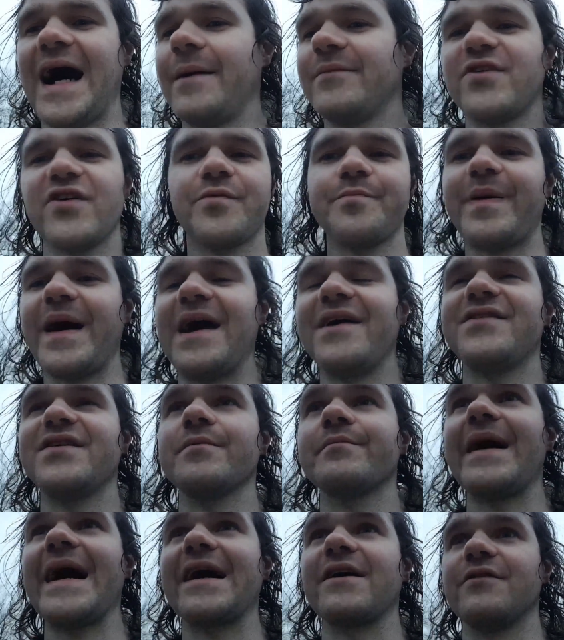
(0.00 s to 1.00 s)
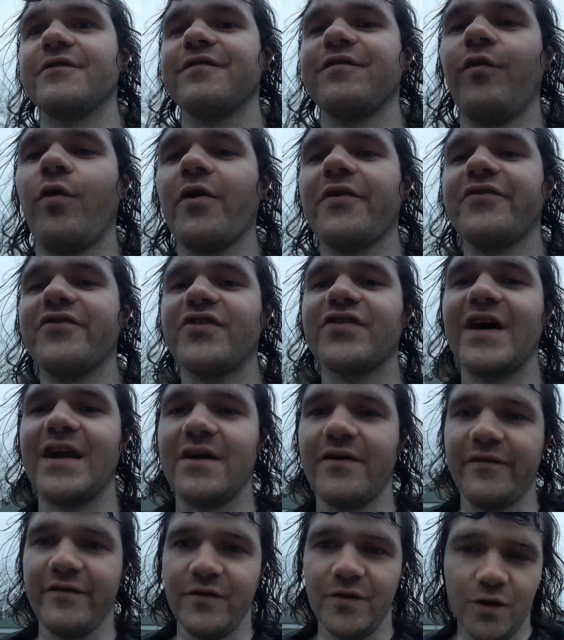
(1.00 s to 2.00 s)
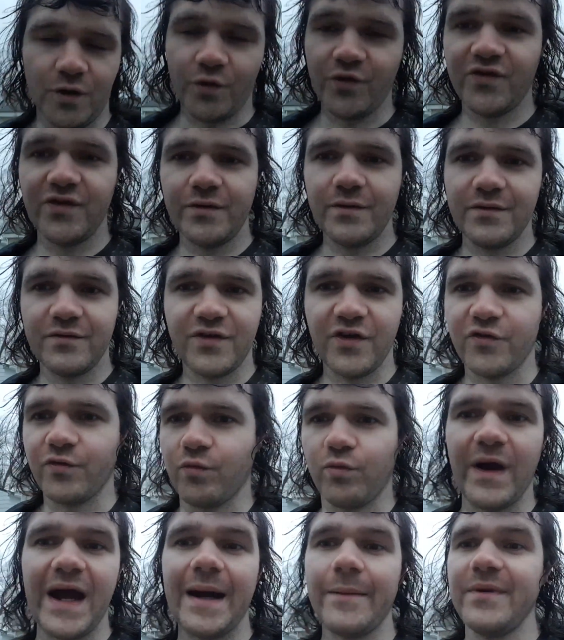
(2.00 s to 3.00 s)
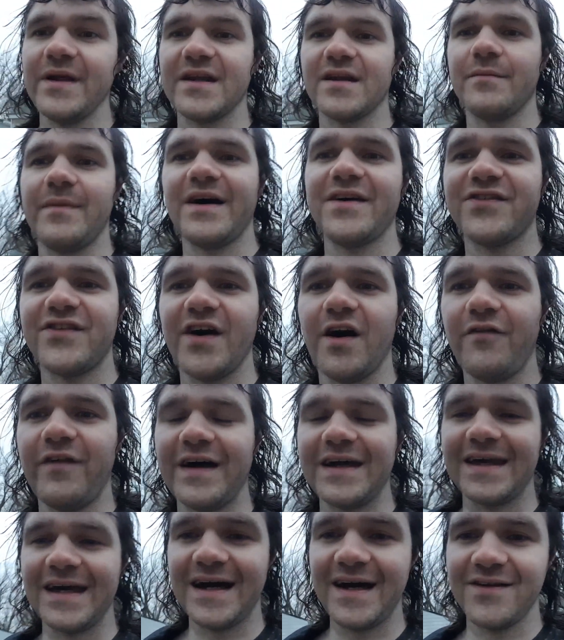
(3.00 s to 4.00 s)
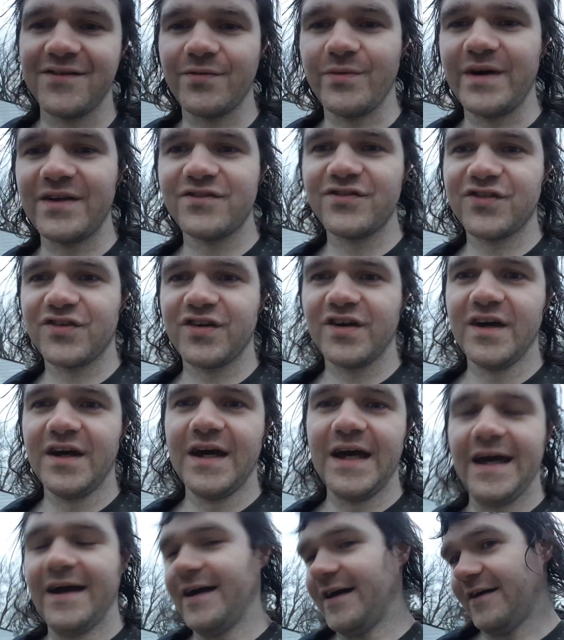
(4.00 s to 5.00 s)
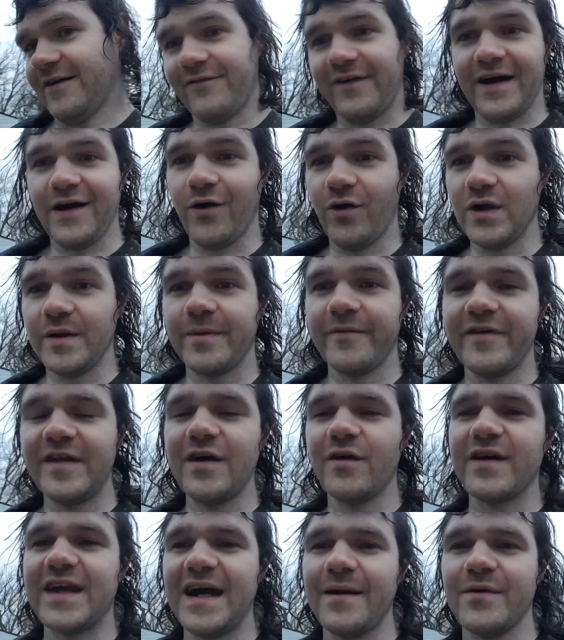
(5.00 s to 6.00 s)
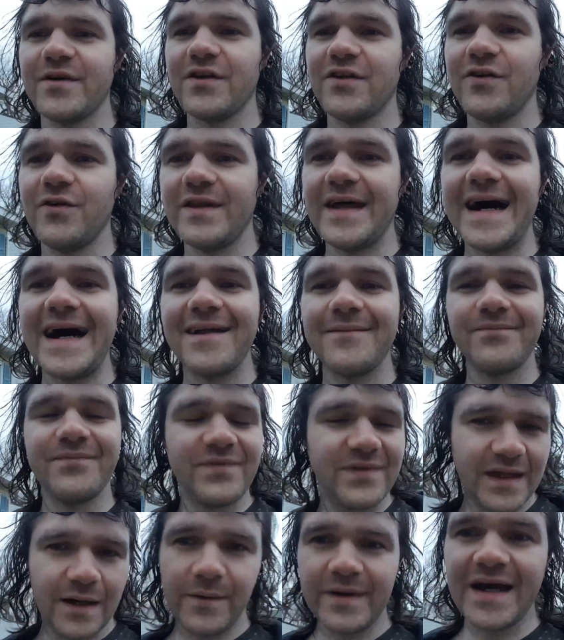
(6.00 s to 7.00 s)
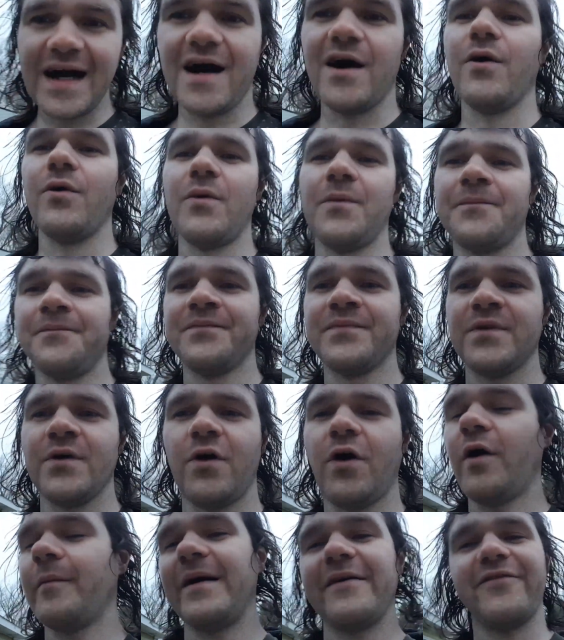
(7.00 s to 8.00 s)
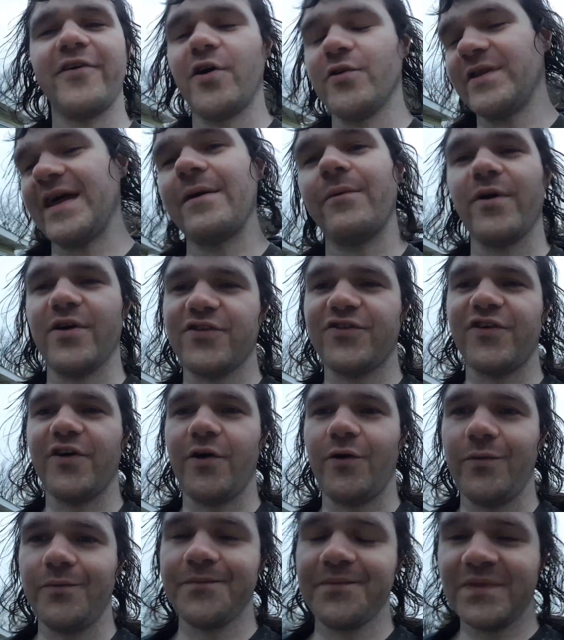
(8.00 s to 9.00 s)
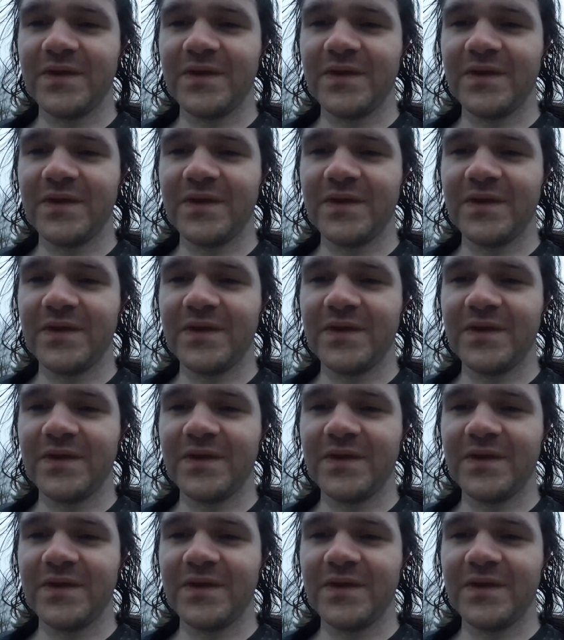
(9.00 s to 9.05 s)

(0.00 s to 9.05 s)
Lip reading: I'm just pacing back and forth and just kind of just rambling to myself, I guess, which, if I hold up a video camera to do that, there we go. Or my phone, that works too.